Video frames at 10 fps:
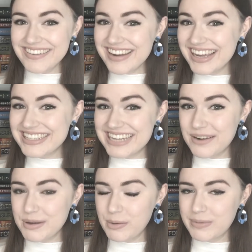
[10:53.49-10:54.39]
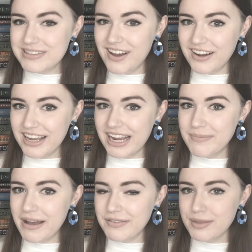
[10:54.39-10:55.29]
Okay, now we will be talking
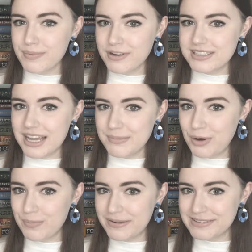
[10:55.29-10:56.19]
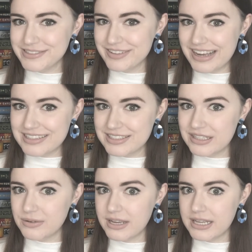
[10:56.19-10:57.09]
about the books I'm hoping to get
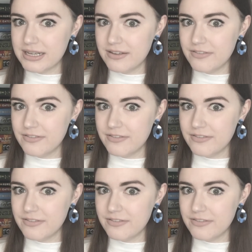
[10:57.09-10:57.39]
to in